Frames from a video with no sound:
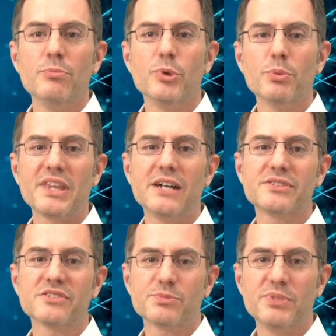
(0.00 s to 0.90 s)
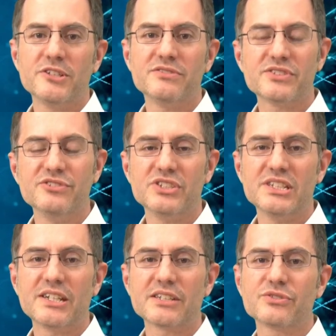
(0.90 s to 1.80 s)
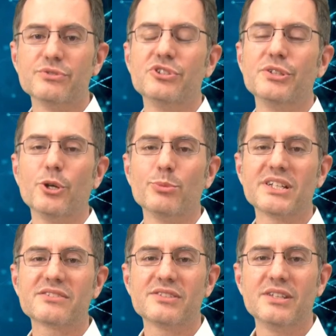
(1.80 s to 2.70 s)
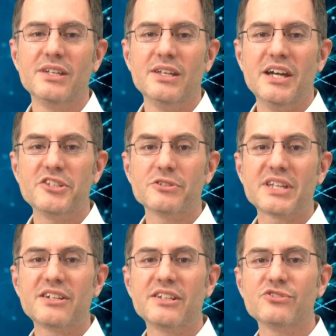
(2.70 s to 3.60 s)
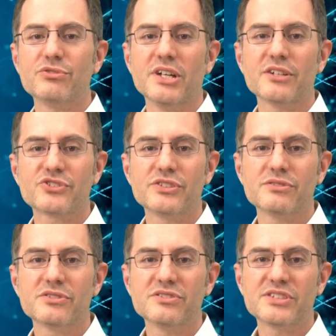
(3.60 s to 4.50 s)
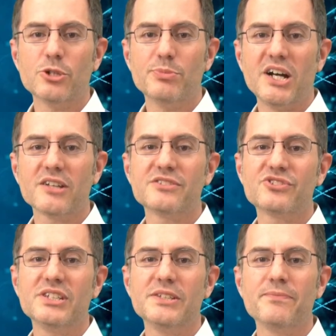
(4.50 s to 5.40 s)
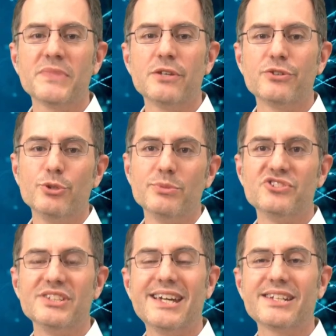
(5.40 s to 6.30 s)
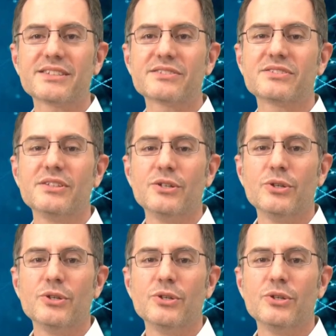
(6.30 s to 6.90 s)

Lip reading: but without experience in genetics or genomics. And you'll get an introduction to cell biology, human genetics.